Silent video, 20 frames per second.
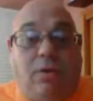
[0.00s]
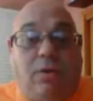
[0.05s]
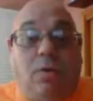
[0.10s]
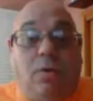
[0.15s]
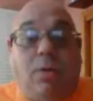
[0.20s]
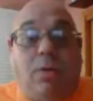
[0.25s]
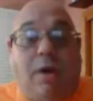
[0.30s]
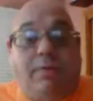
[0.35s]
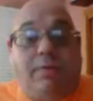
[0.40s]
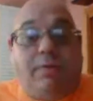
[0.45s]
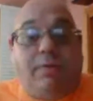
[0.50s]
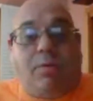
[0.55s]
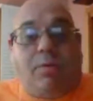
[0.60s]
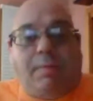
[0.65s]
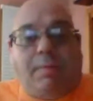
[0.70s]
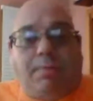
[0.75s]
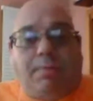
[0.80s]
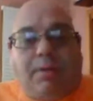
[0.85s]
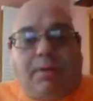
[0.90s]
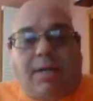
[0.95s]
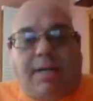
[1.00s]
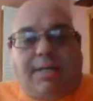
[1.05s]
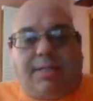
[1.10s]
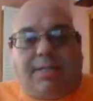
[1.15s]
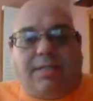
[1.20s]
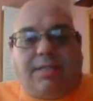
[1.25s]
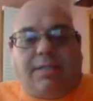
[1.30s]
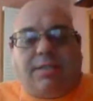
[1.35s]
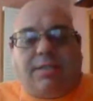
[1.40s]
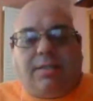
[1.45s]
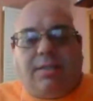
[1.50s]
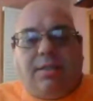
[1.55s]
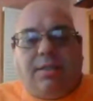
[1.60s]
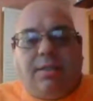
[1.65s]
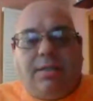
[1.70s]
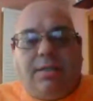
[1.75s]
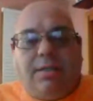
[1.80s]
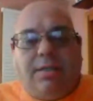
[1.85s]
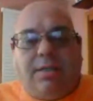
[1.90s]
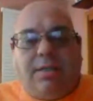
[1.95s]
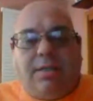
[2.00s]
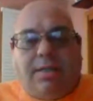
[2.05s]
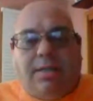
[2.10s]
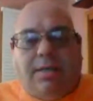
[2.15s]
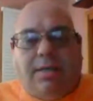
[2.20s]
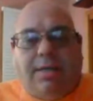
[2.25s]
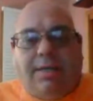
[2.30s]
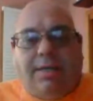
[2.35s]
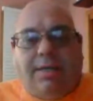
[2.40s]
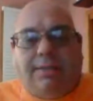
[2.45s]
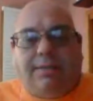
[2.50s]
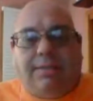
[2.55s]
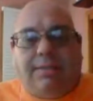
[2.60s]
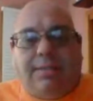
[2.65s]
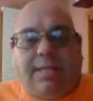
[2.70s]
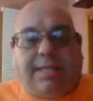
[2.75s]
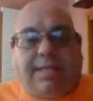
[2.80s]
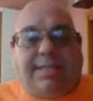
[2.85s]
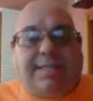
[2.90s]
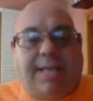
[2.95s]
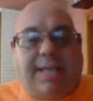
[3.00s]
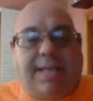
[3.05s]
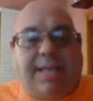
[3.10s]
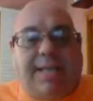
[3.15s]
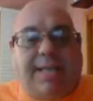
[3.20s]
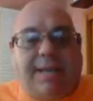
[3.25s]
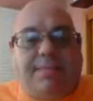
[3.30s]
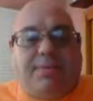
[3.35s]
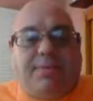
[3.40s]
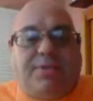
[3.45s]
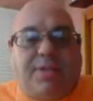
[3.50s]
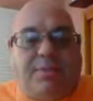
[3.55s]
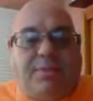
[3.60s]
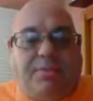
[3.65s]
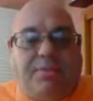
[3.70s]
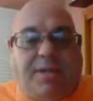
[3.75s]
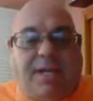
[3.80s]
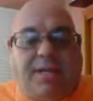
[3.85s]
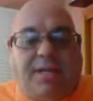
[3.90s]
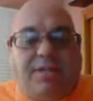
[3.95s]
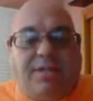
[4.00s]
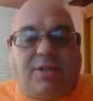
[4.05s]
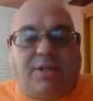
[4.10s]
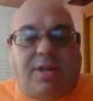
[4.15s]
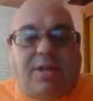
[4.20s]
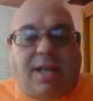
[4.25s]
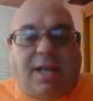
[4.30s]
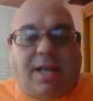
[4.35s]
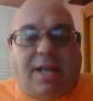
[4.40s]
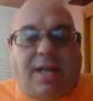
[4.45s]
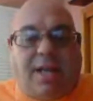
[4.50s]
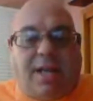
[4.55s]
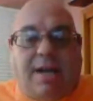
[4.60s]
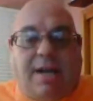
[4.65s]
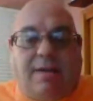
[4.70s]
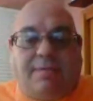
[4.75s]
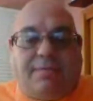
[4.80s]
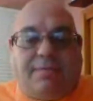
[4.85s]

Whoever replaces Nick Saban someday is going to have